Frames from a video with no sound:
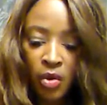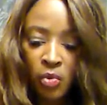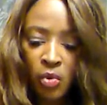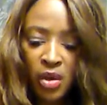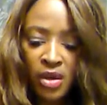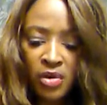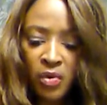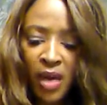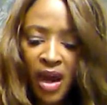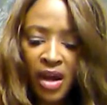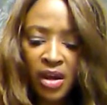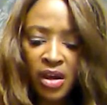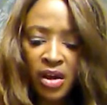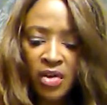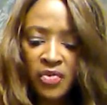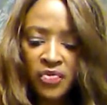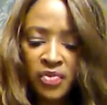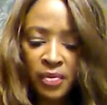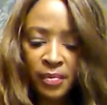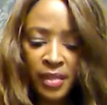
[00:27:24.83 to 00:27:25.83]
Where do I
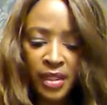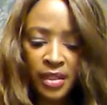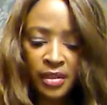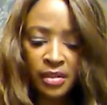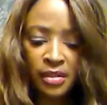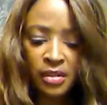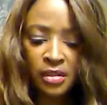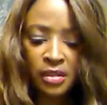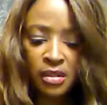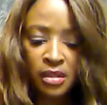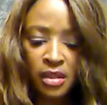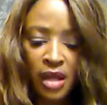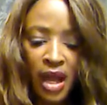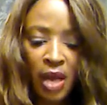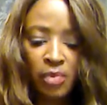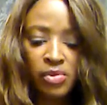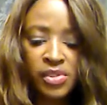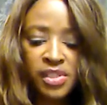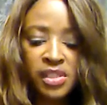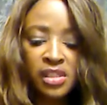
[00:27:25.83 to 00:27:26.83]
go from here?
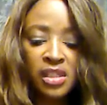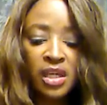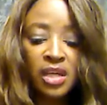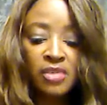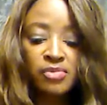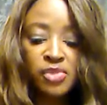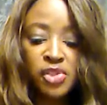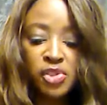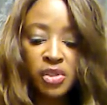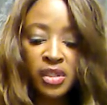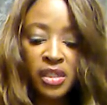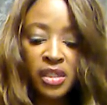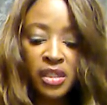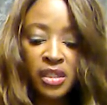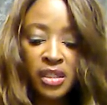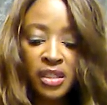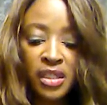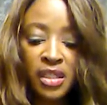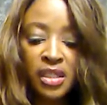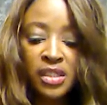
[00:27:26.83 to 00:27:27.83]
I was love struck
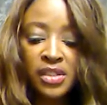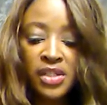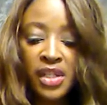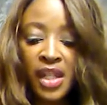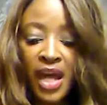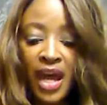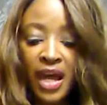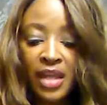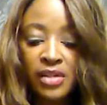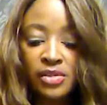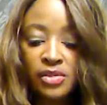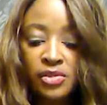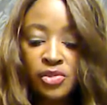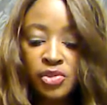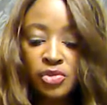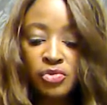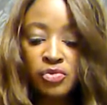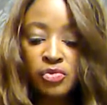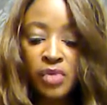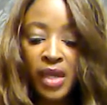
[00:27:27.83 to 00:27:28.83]
and could not
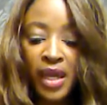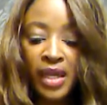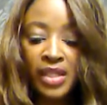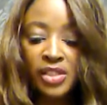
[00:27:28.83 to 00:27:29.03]
do